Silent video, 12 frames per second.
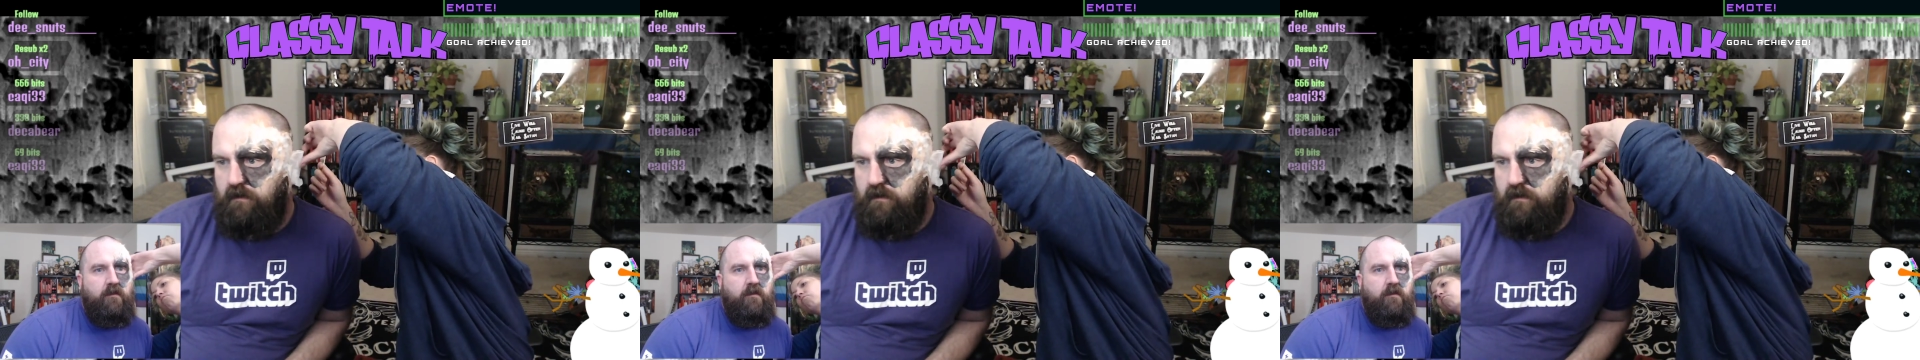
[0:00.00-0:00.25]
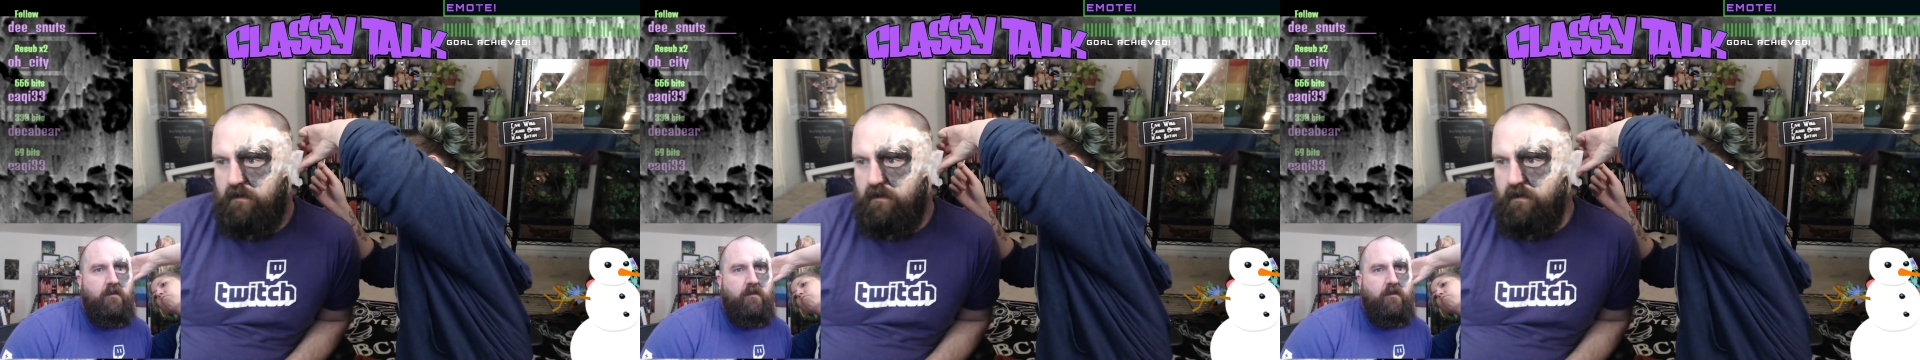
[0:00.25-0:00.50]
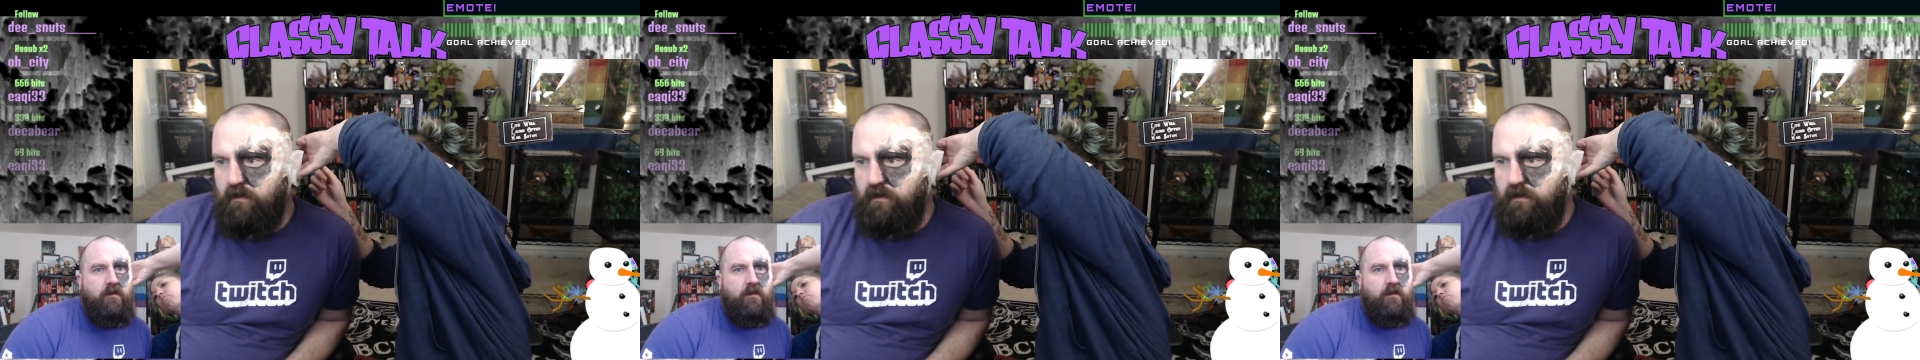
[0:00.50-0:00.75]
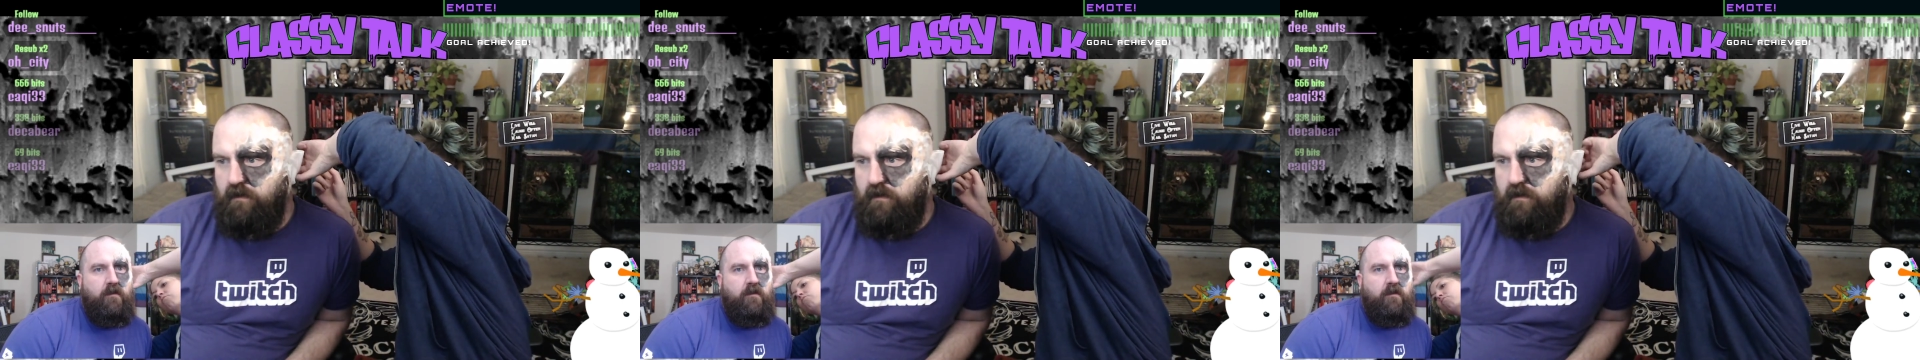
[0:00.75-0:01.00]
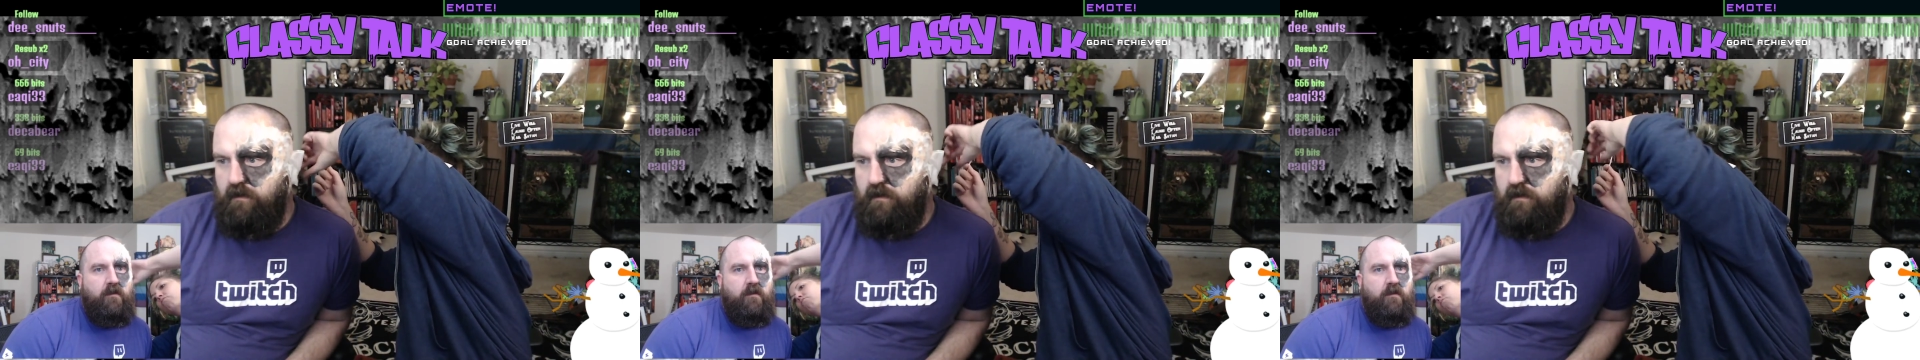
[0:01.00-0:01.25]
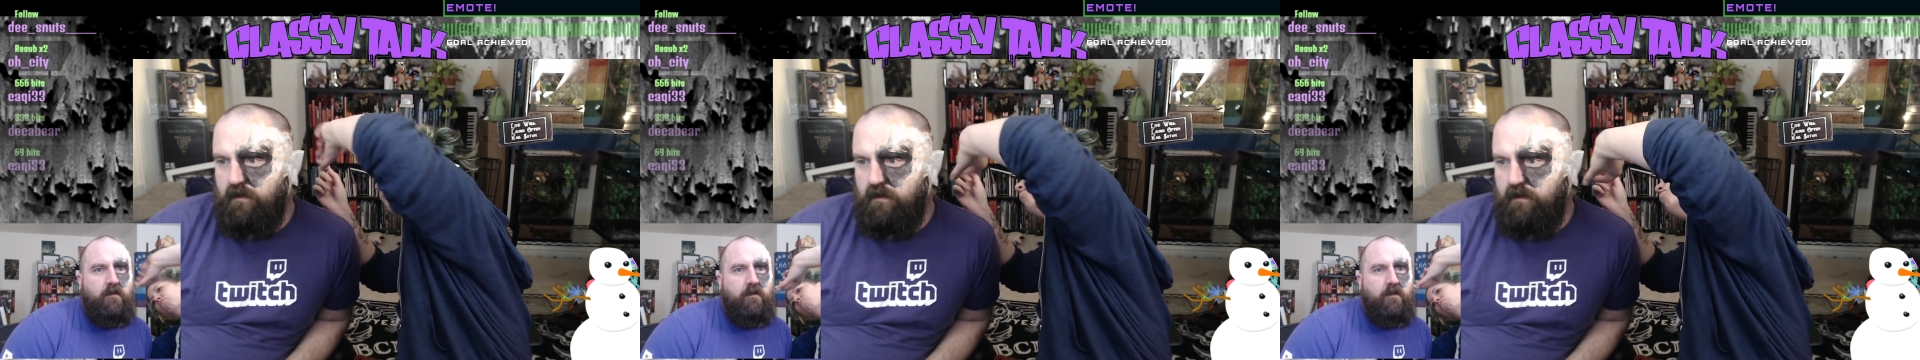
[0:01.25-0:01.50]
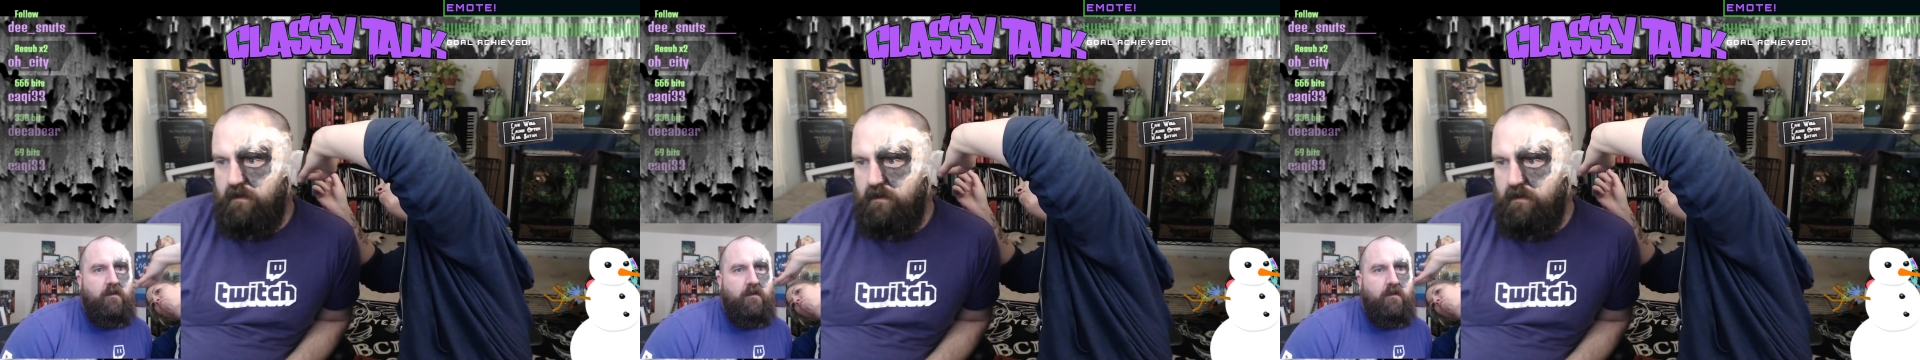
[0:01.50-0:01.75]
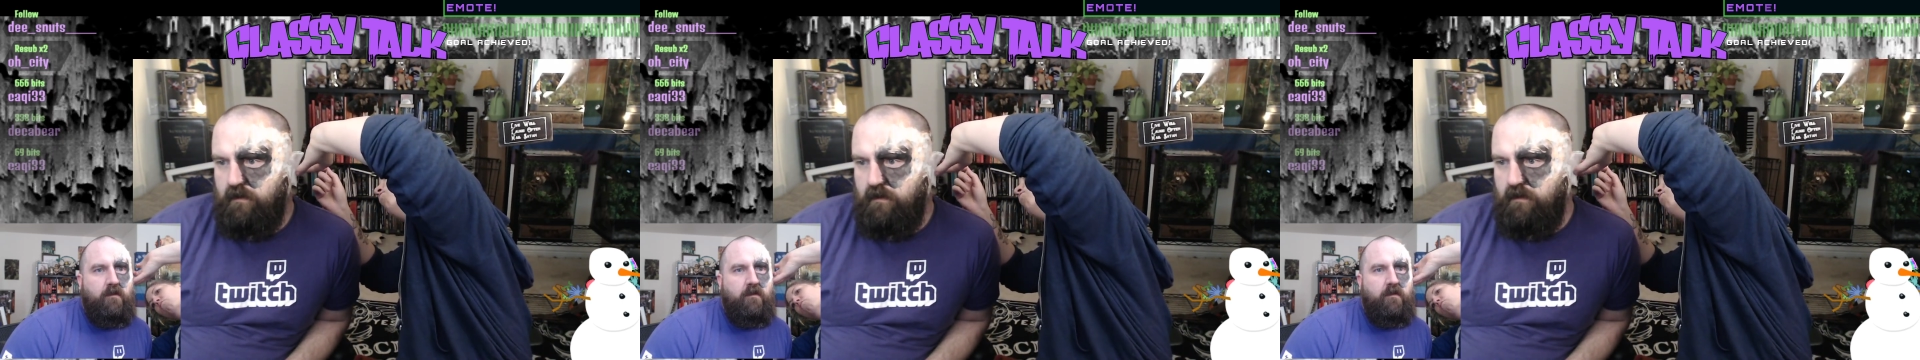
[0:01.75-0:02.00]

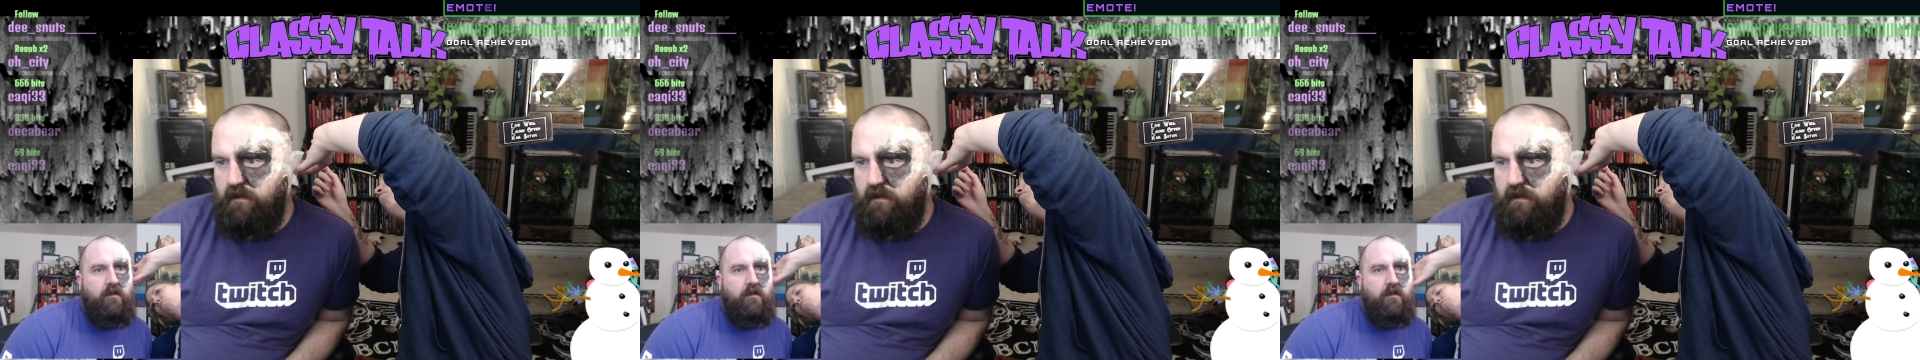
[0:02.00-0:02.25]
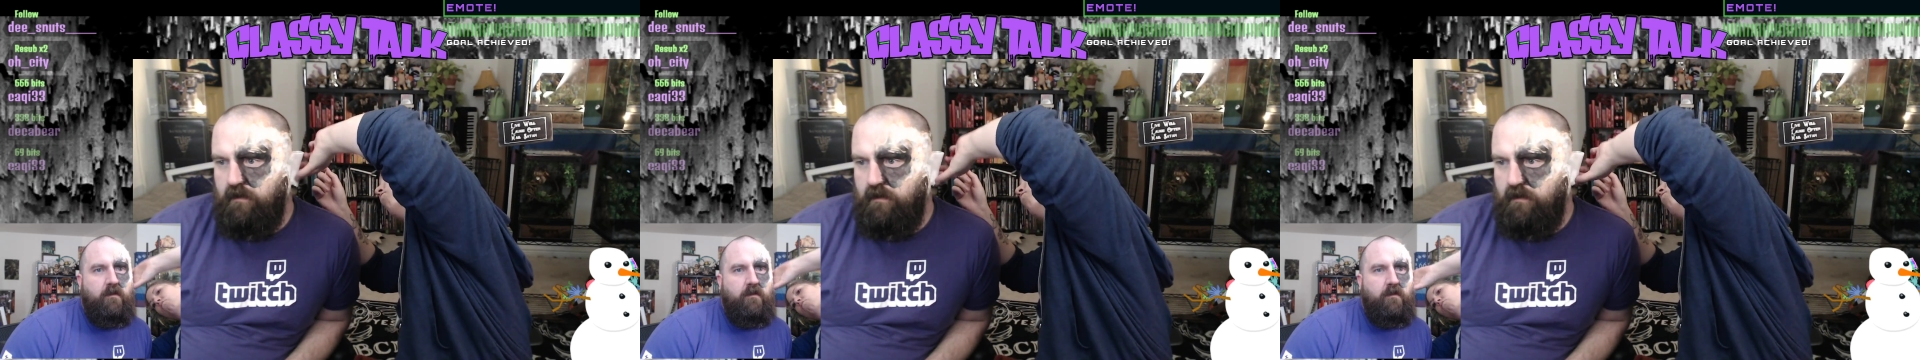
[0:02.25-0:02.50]
(silence)